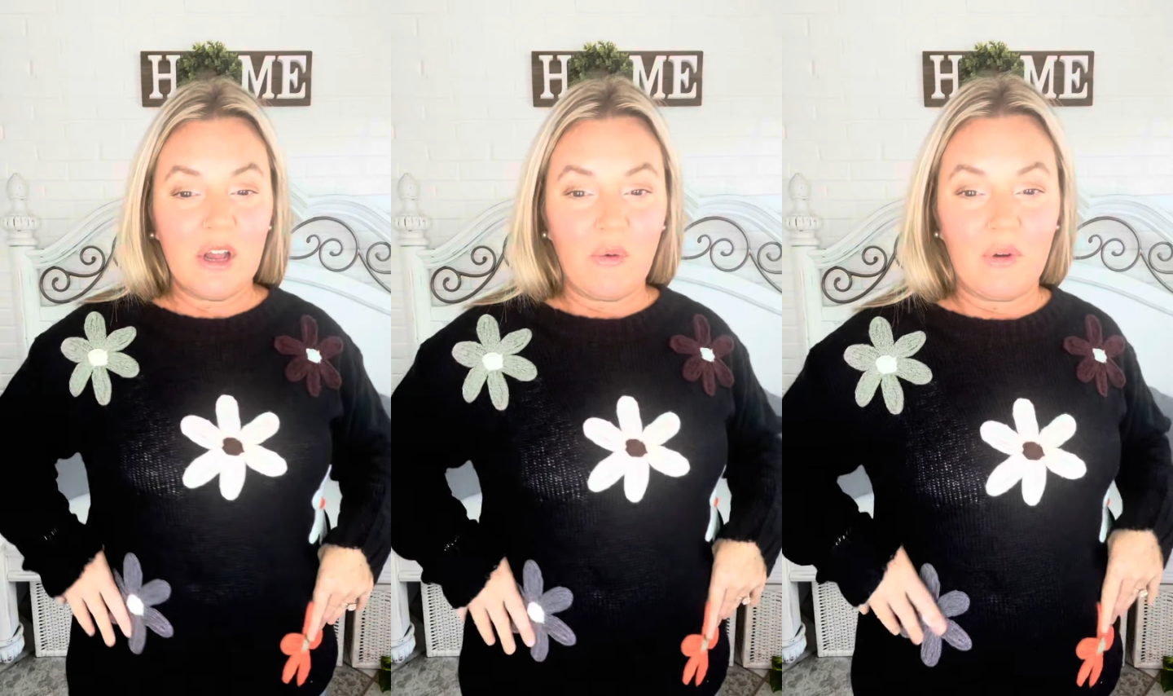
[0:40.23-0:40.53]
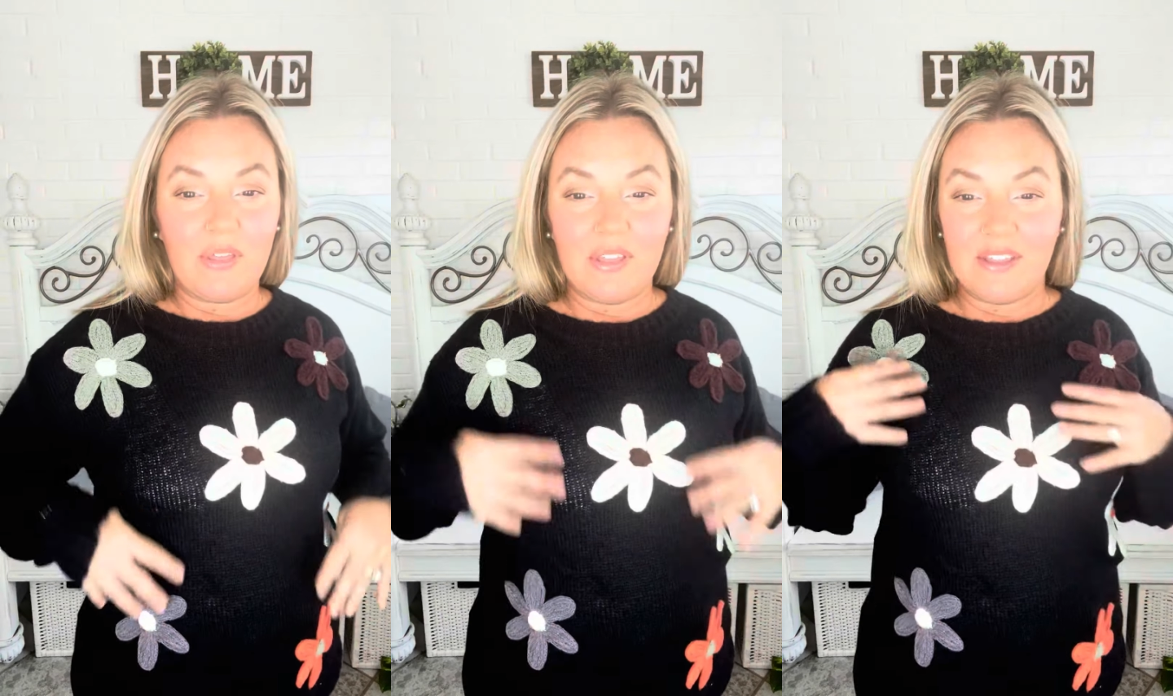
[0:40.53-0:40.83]

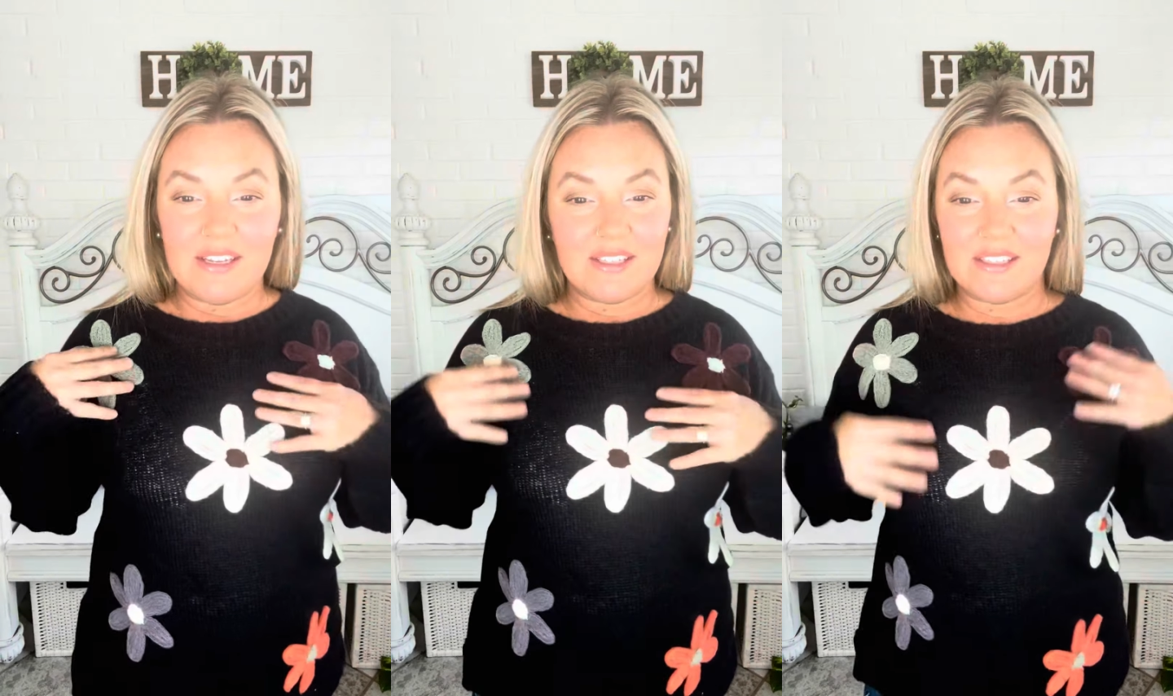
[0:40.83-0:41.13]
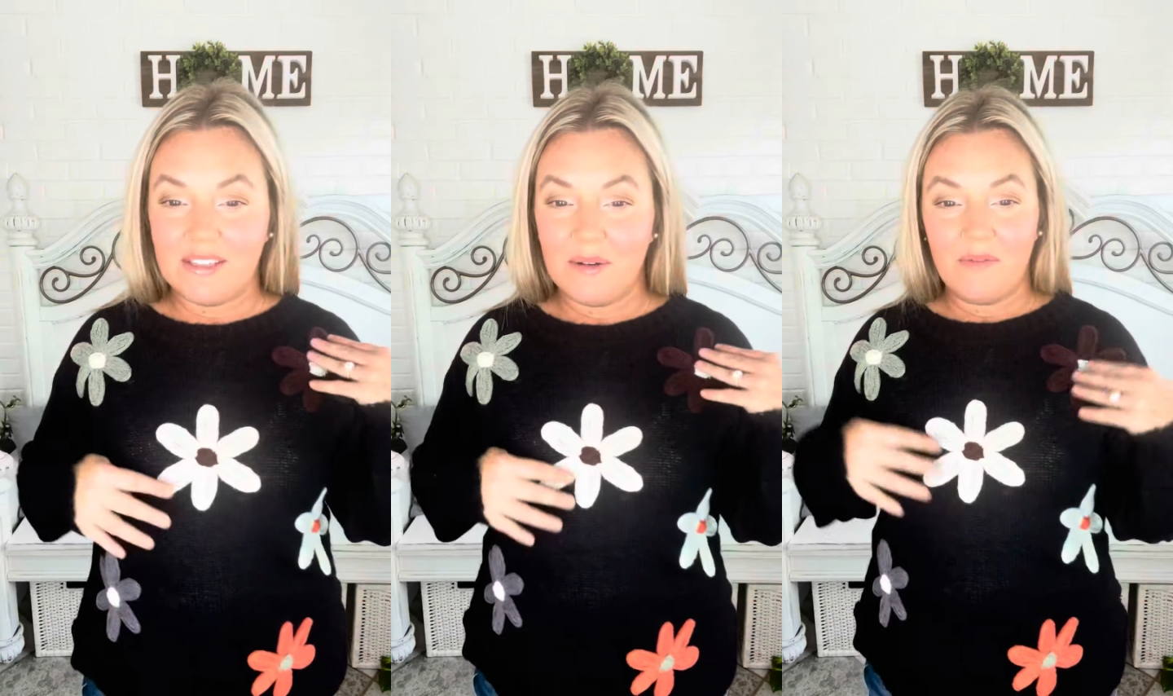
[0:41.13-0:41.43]
with
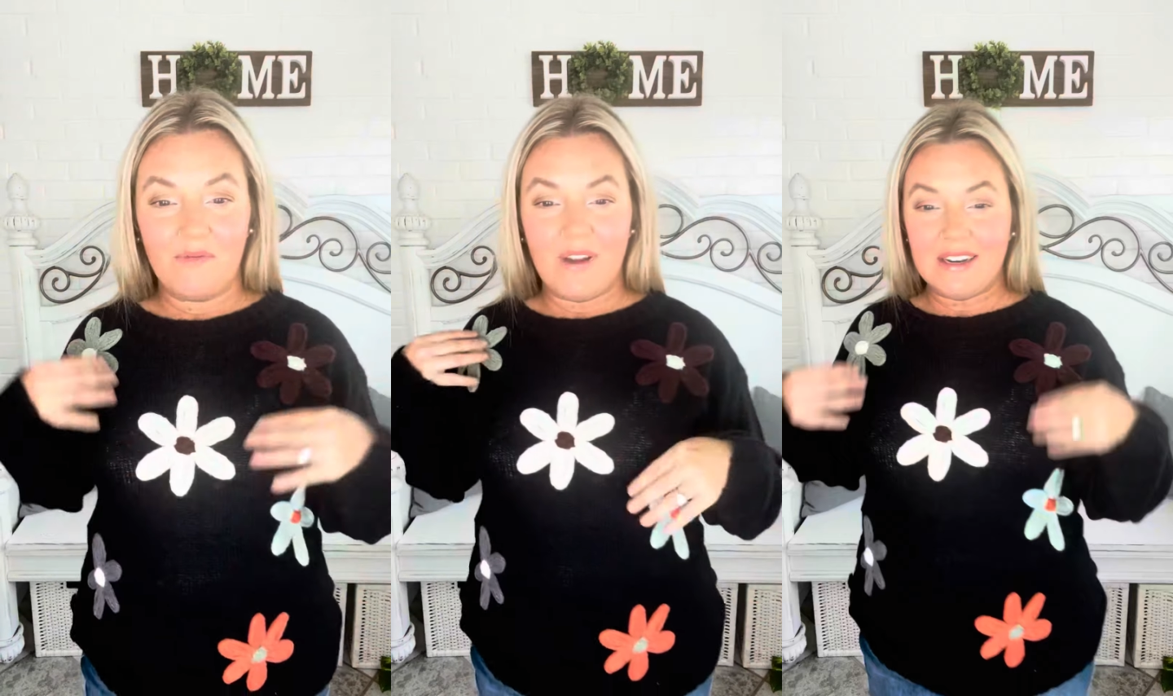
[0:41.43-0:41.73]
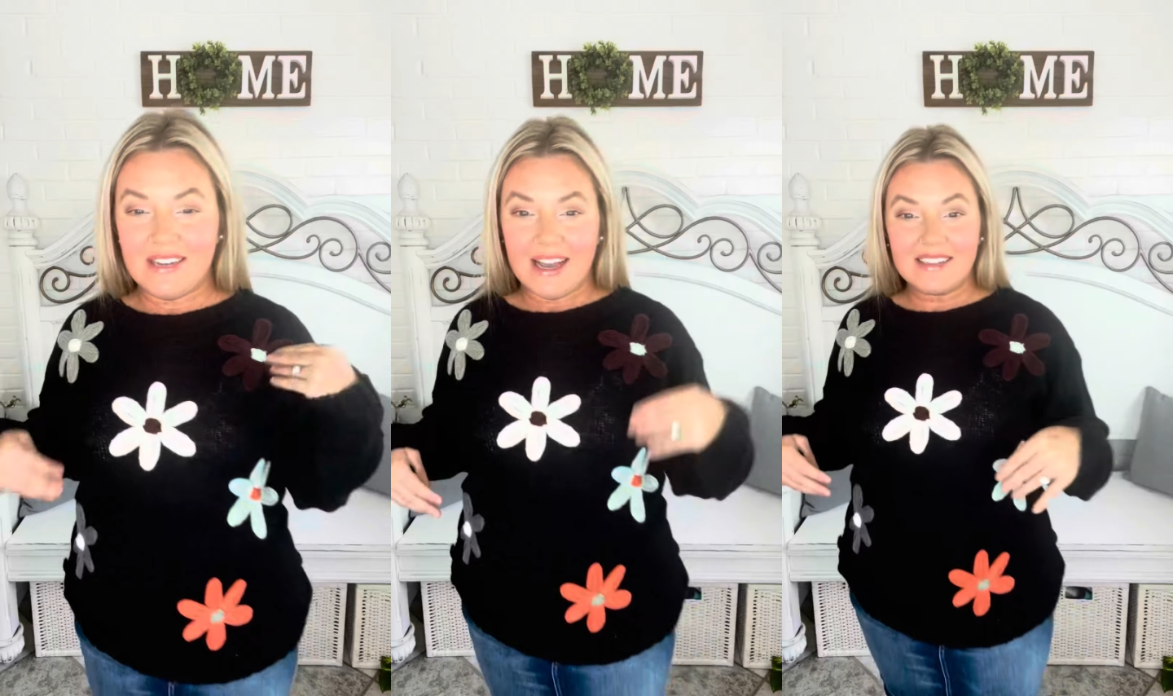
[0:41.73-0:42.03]
these
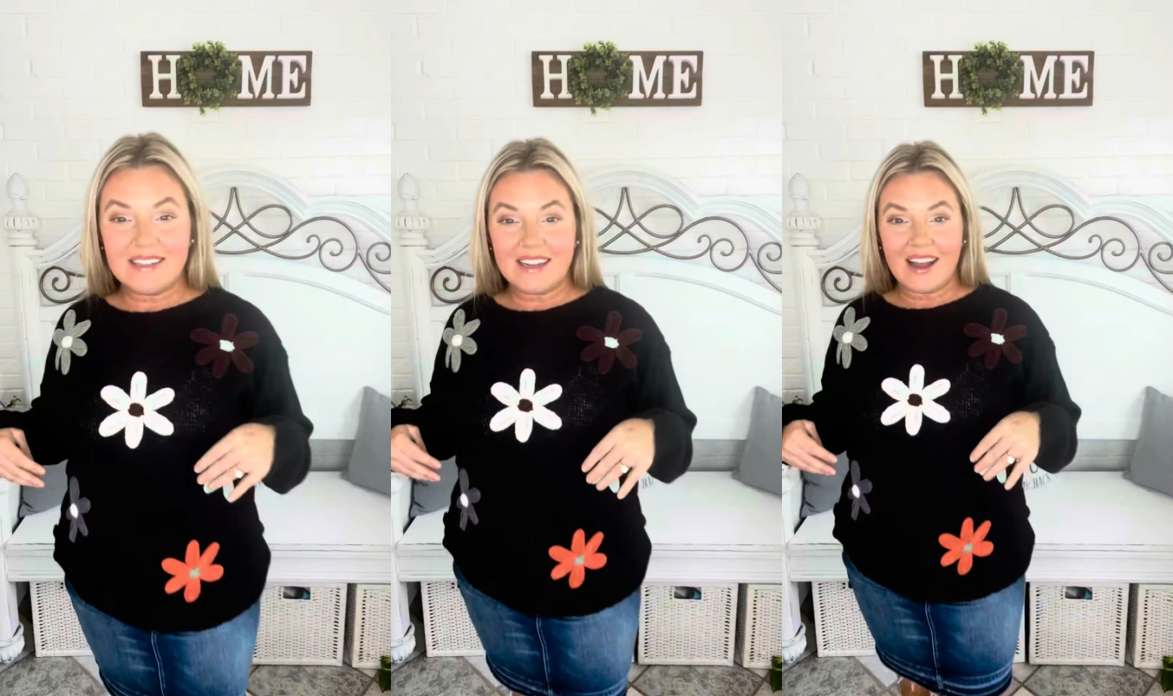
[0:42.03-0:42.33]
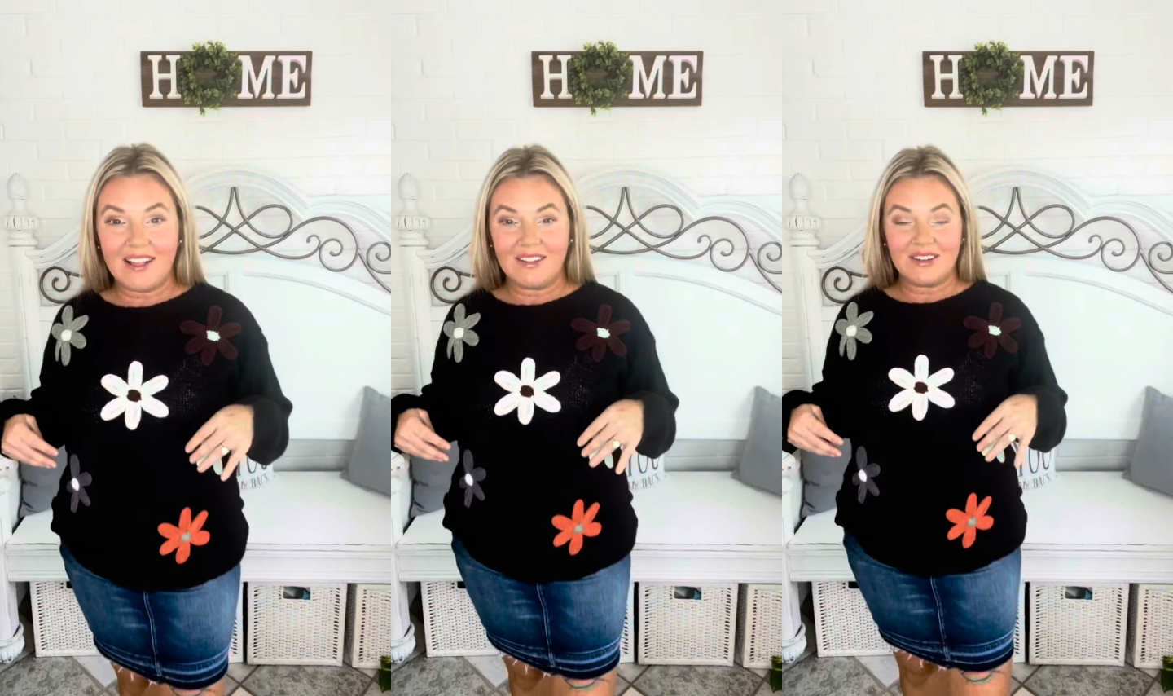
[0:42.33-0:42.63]
fantastic
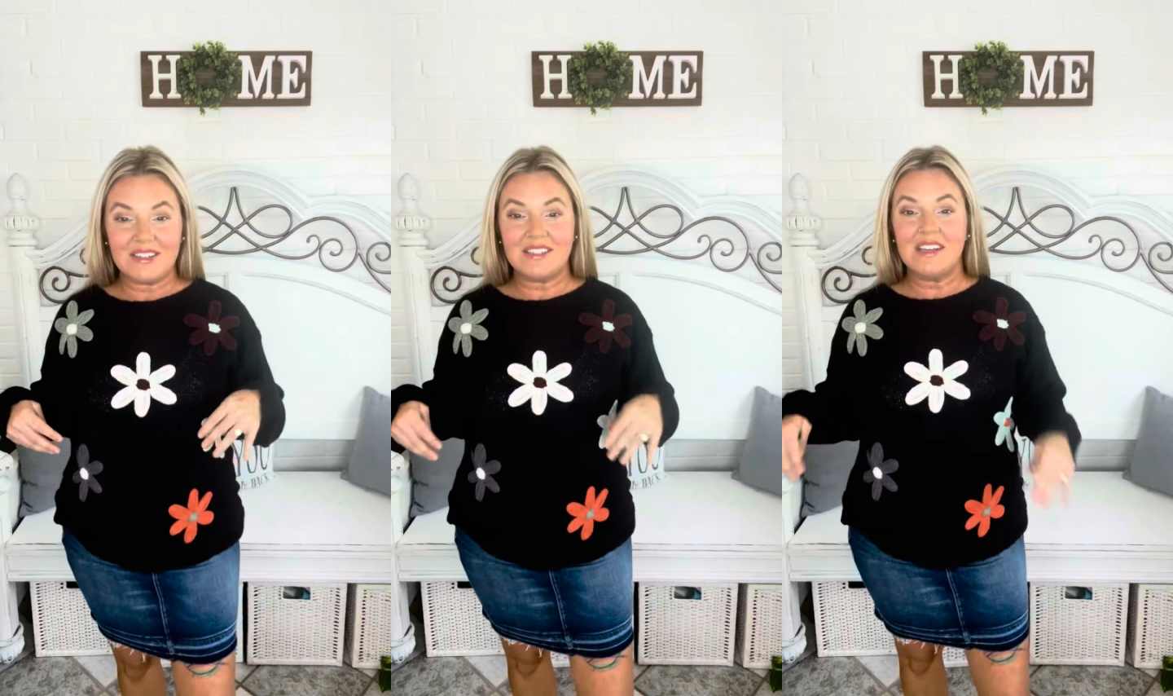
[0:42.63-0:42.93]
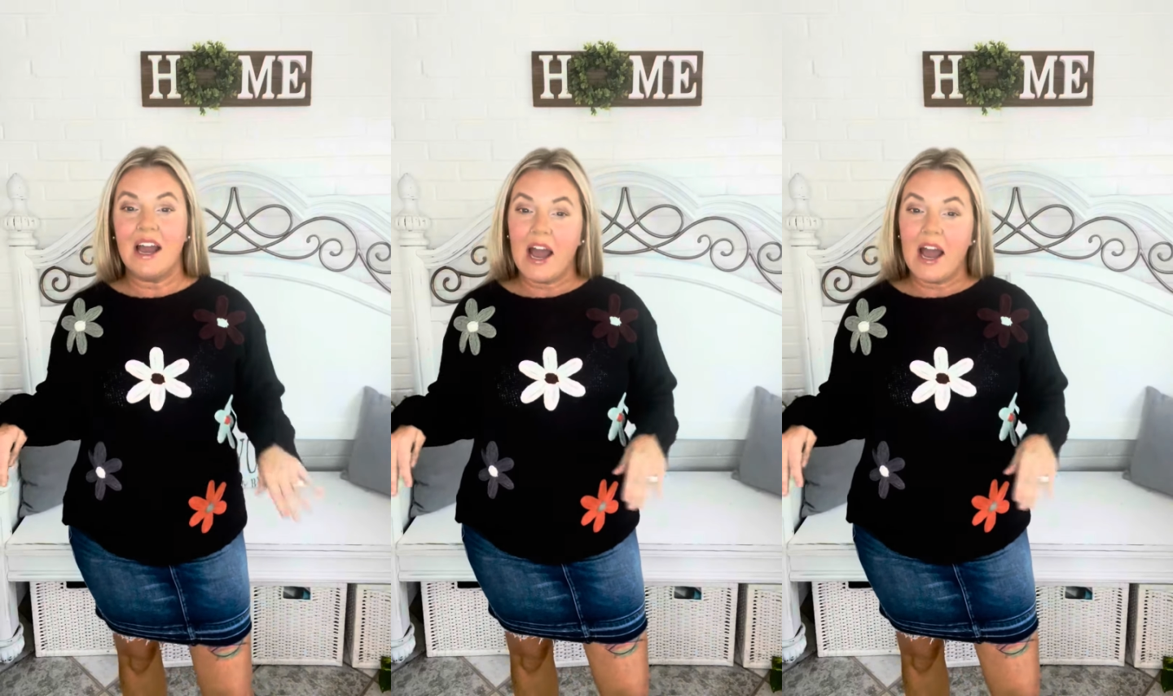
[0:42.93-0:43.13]
colors.